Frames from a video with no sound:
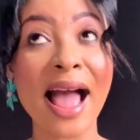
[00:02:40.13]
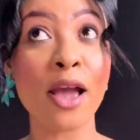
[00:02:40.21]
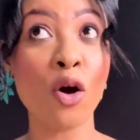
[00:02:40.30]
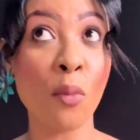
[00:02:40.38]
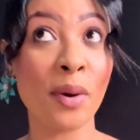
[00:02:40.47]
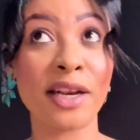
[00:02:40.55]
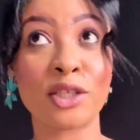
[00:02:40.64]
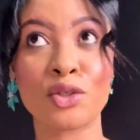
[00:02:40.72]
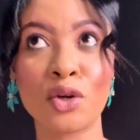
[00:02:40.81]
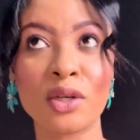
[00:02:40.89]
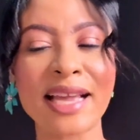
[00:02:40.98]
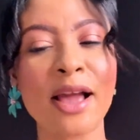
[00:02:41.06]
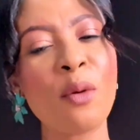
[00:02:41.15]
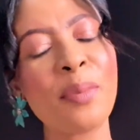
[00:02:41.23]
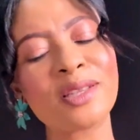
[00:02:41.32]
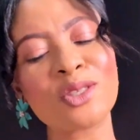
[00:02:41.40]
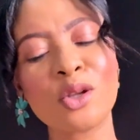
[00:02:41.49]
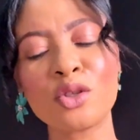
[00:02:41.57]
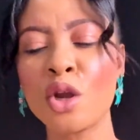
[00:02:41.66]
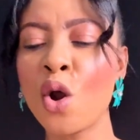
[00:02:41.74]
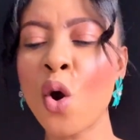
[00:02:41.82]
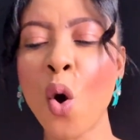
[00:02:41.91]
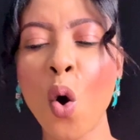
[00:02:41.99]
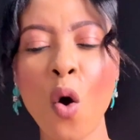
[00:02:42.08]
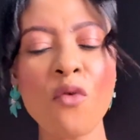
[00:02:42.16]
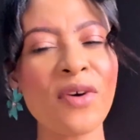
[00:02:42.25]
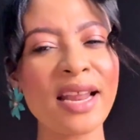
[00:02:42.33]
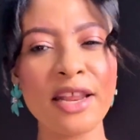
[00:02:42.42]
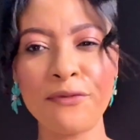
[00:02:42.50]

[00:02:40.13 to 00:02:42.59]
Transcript: I hope it is not. I hope it's not overly